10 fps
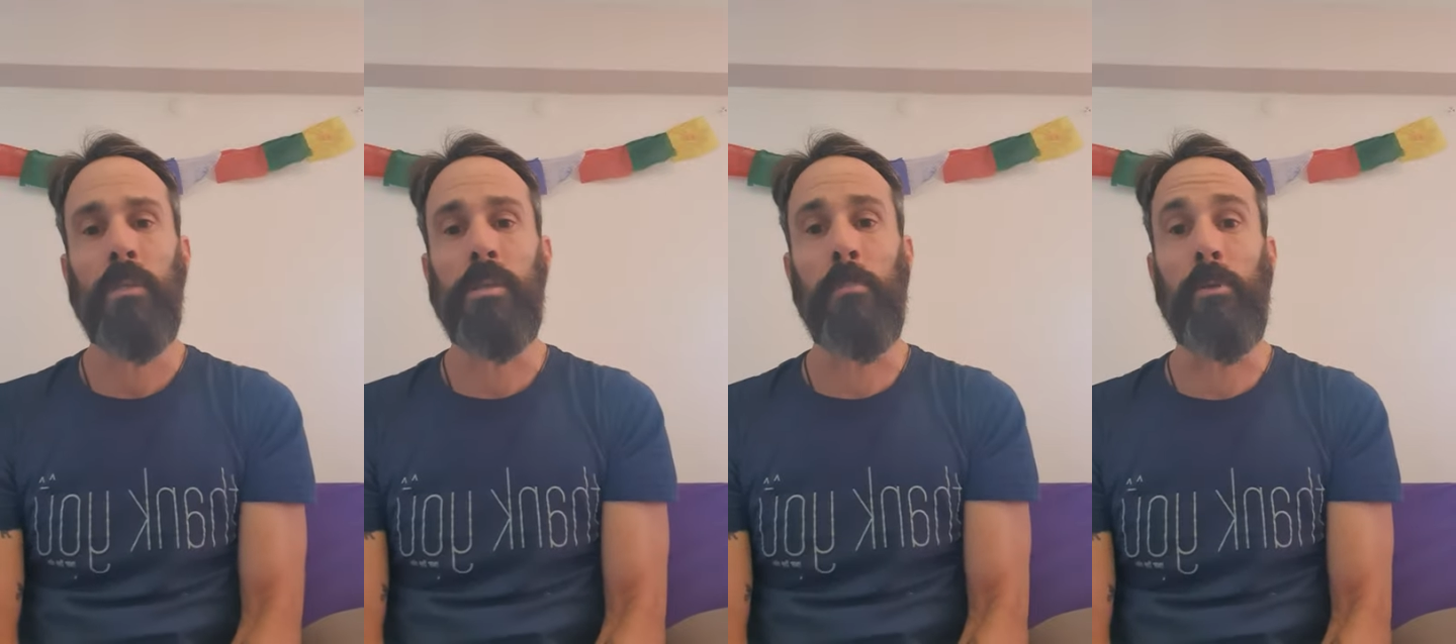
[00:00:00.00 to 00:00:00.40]

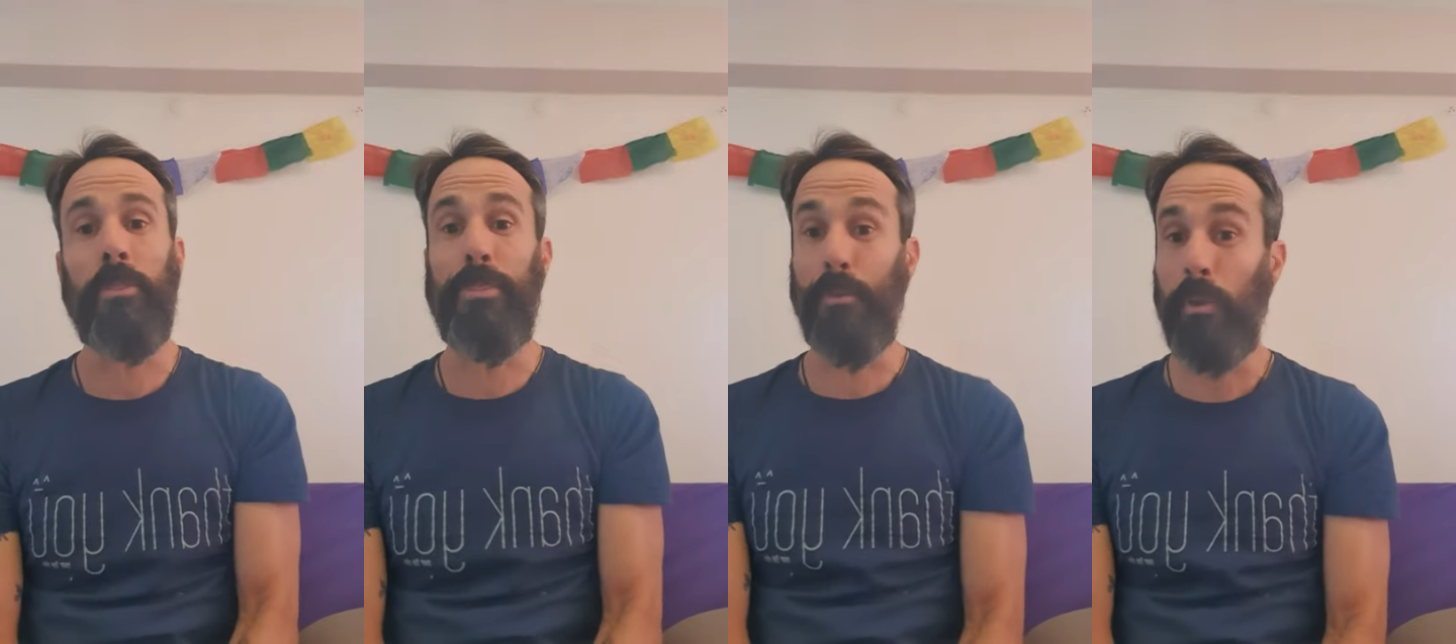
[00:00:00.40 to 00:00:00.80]
Number
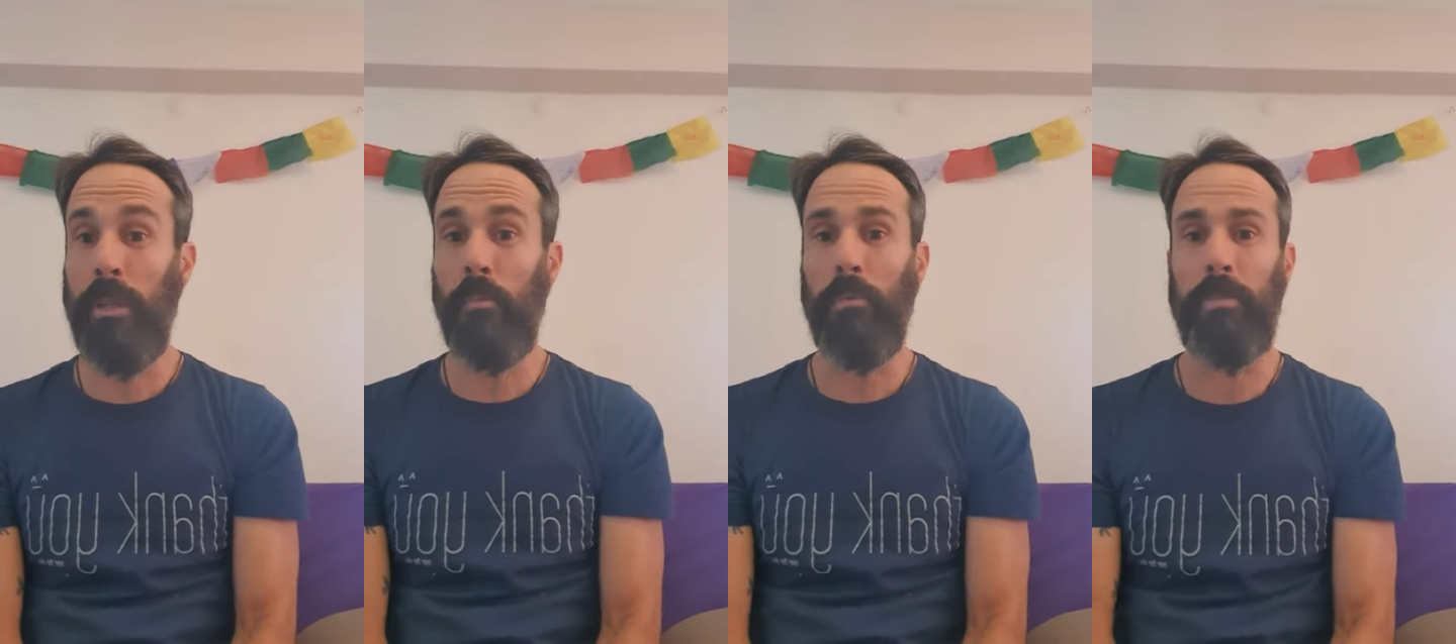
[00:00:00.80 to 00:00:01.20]

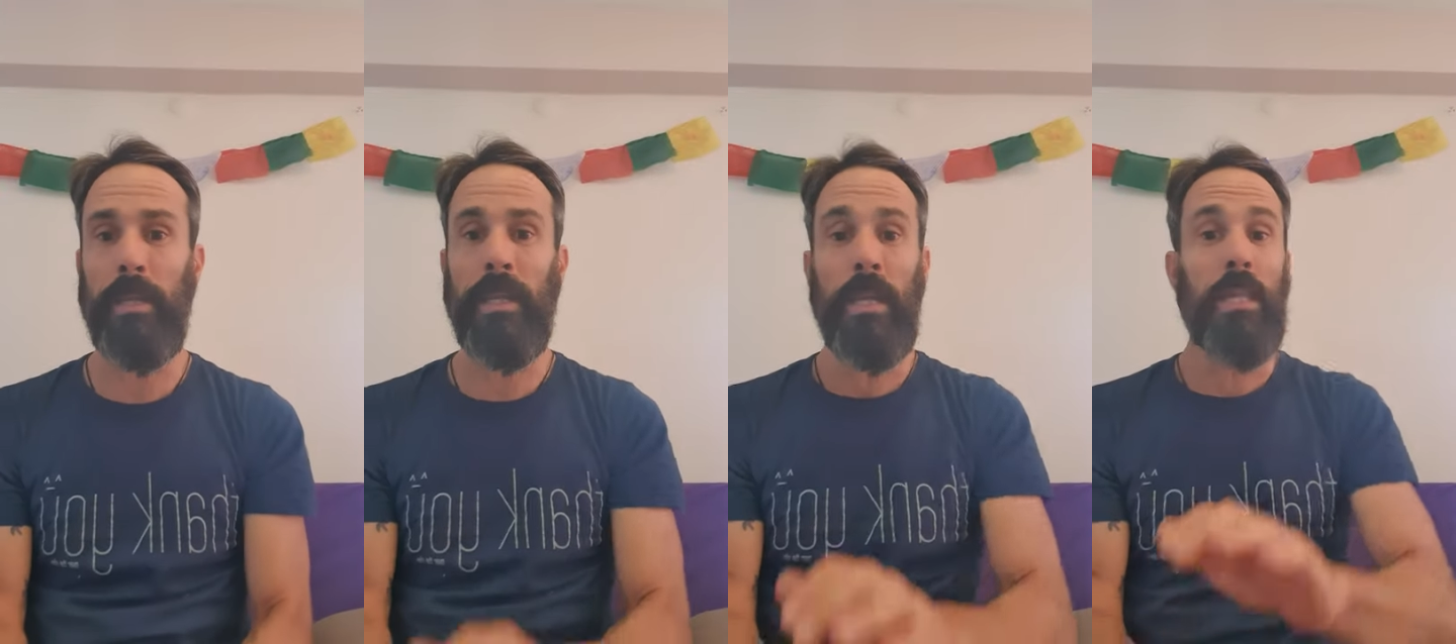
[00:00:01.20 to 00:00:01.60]
three would
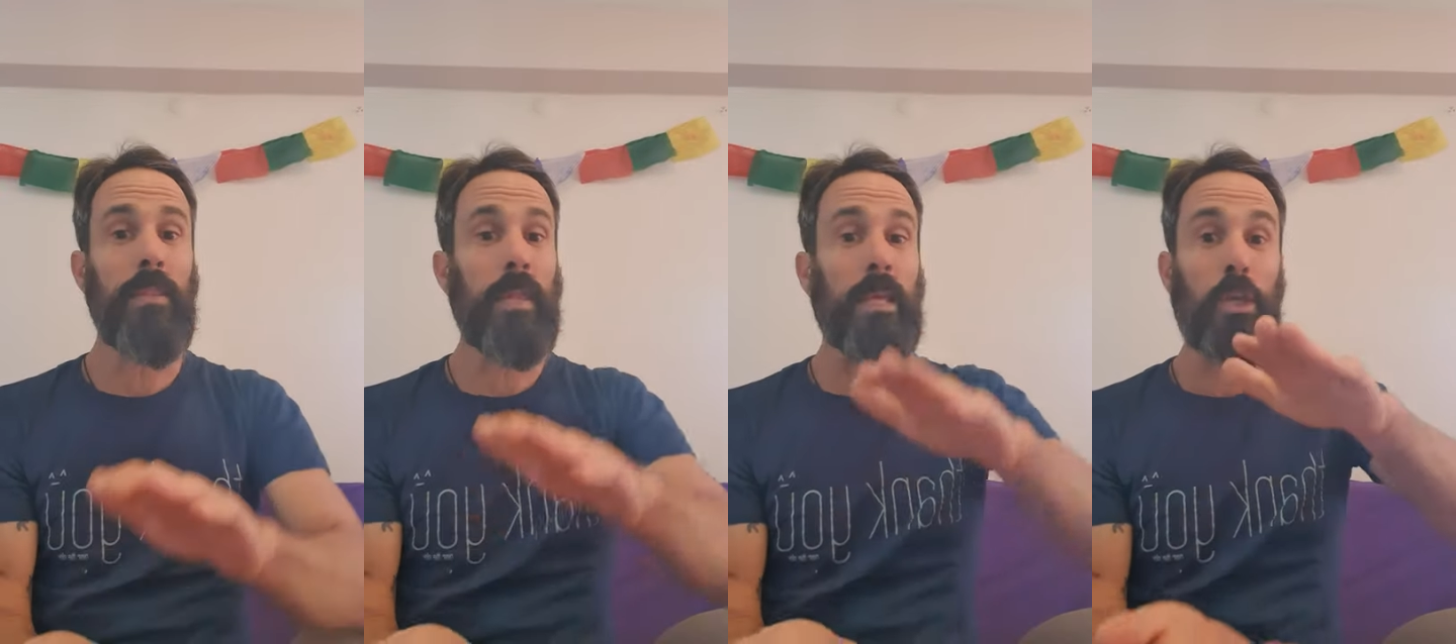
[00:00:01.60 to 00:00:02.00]
be
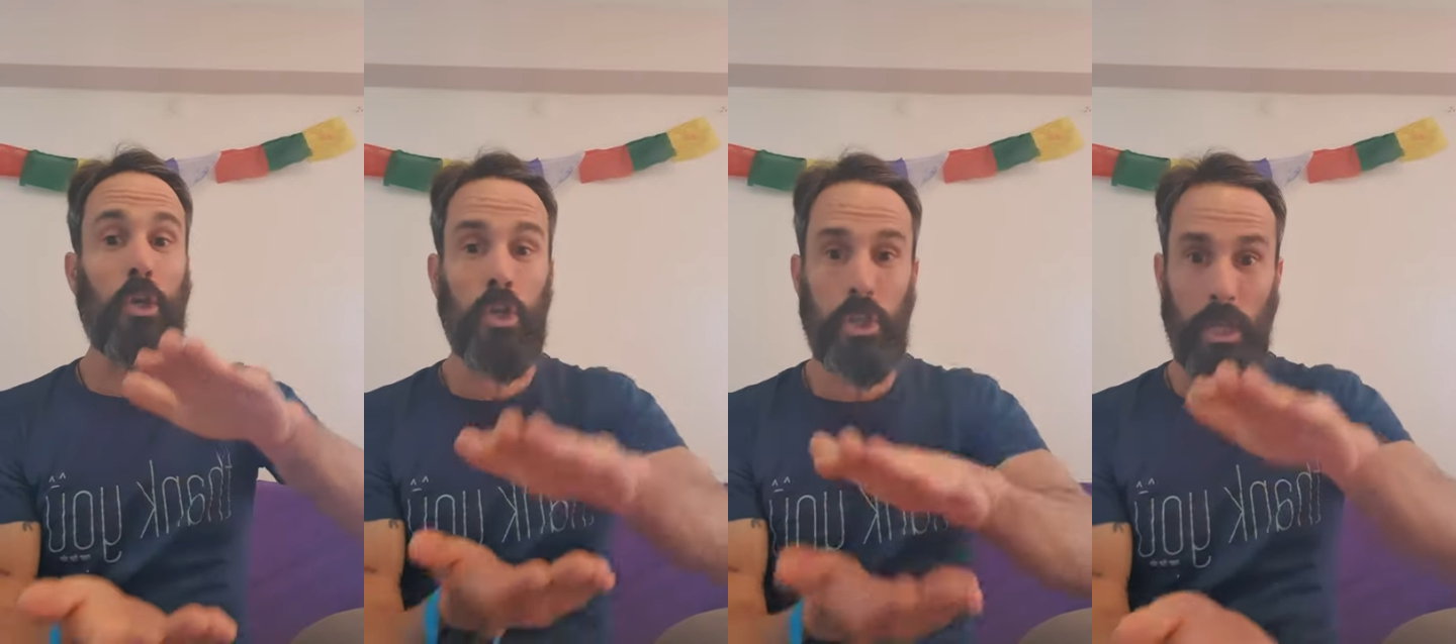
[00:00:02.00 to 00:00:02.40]
the
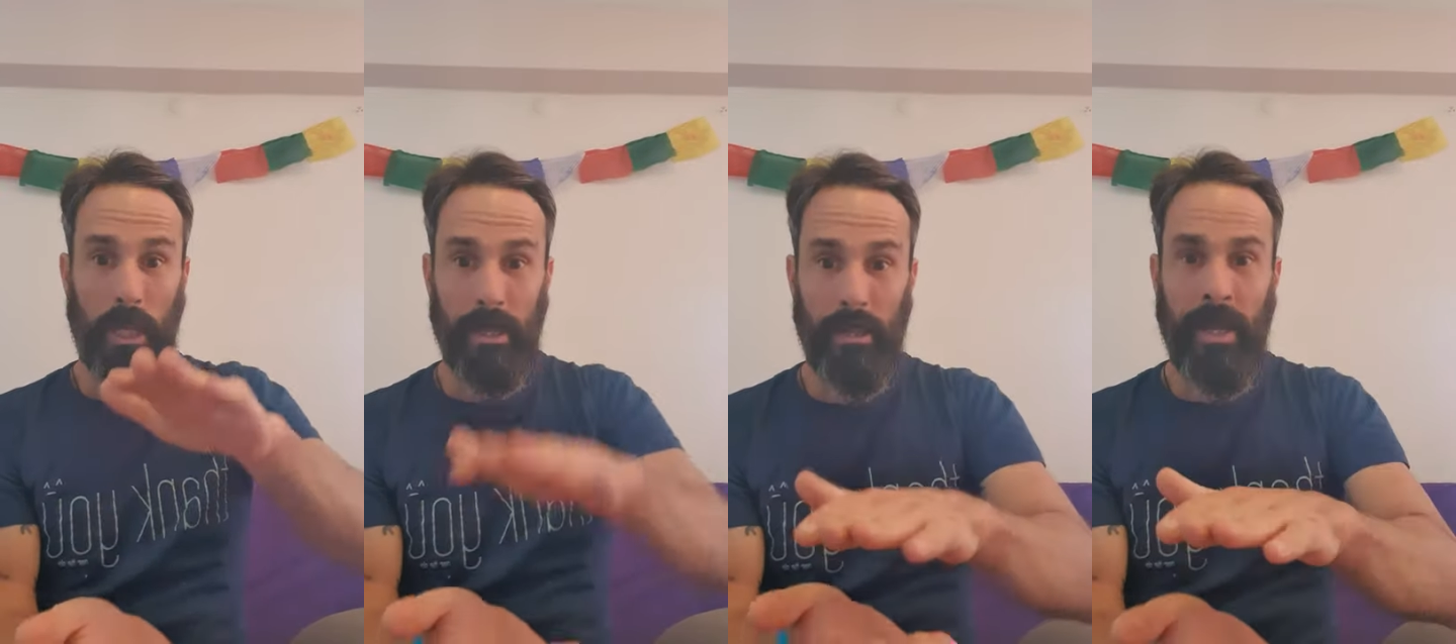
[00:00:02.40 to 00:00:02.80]

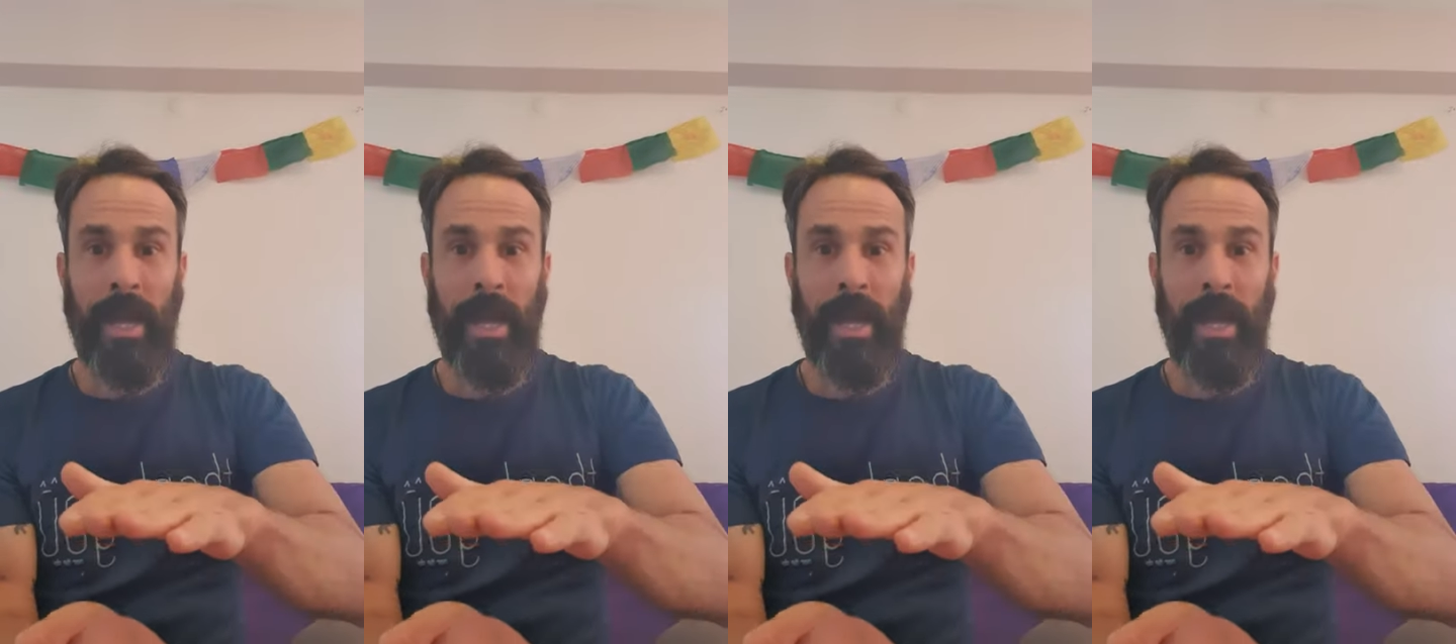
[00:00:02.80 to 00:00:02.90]
cushioning.